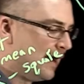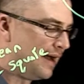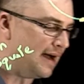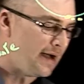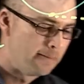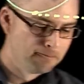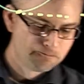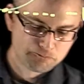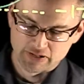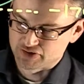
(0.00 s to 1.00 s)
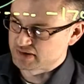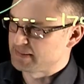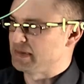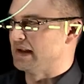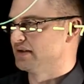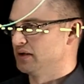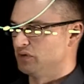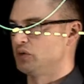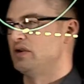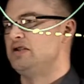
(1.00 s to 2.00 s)
It just depends on
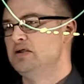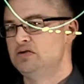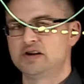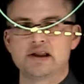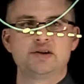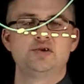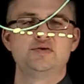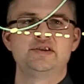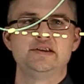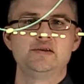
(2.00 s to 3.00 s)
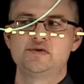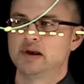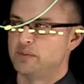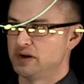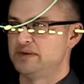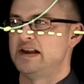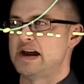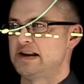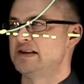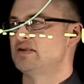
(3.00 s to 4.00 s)
which one you kind of choose to use. But
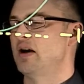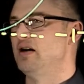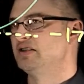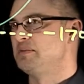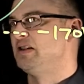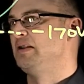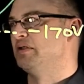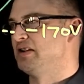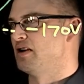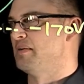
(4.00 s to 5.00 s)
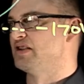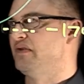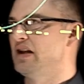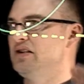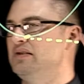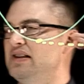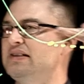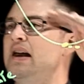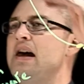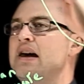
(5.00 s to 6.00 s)
that is ultimately what the RMS value in this
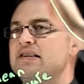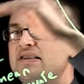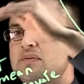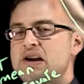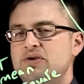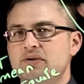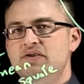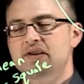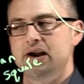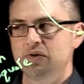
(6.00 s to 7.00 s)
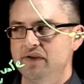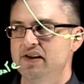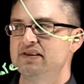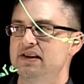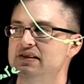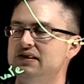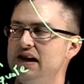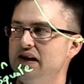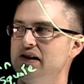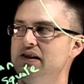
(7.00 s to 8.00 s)
symmetrical sine wave is. It's
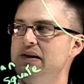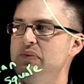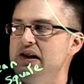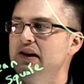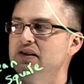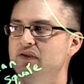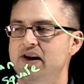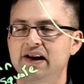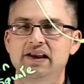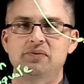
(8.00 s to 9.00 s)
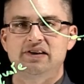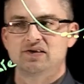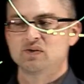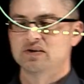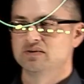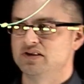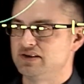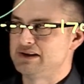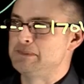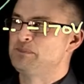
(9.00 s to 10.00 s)
taking the peak, dividing it by the square root of
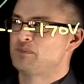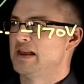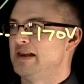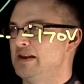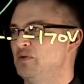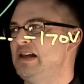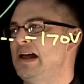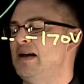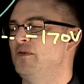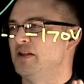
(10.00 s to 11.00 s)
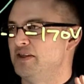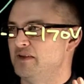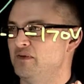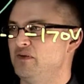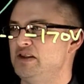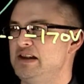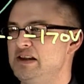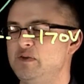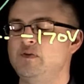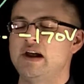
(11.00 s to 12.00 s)
2, and we have the
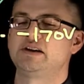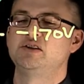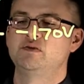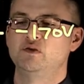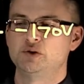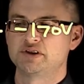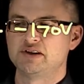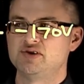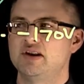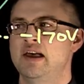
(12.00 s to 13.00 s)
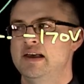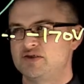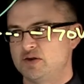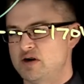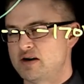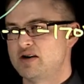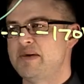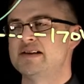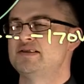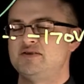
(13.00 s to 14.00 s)
effective voltage. So
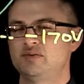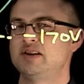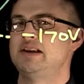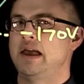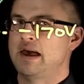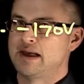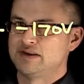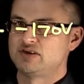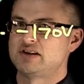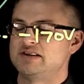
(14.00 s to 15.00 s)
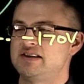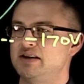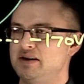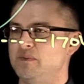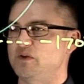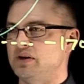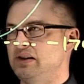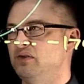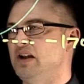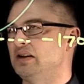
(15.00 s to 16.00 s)
RMS is really just a synonym for
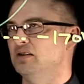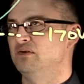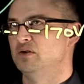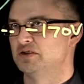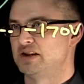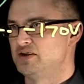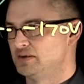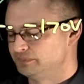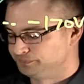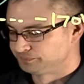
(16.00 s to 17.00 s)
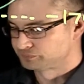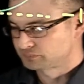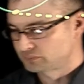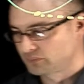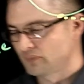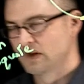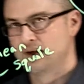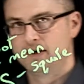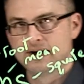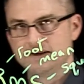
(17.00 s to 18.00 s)
effective voltage.
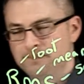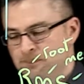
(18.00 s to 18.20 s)
All right.